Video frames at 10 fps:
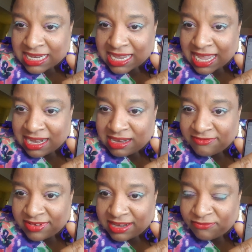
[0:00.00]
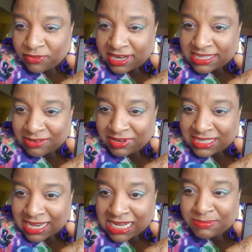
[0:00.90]
The end of it, 47
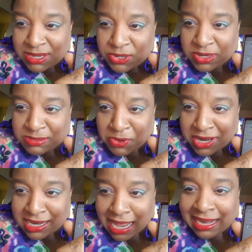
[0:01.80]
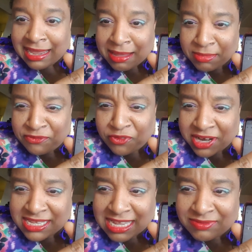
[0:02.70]
cents, but you know it's more than that. But
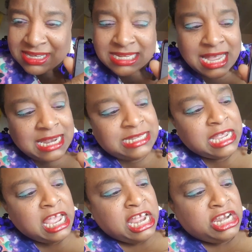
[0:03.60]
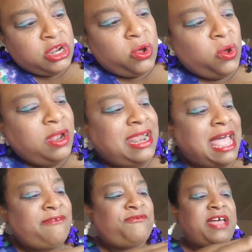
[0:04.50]
47 cents, the whole
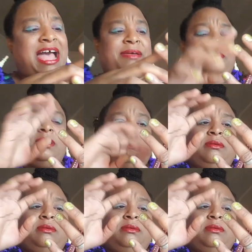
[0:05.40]
lifetime,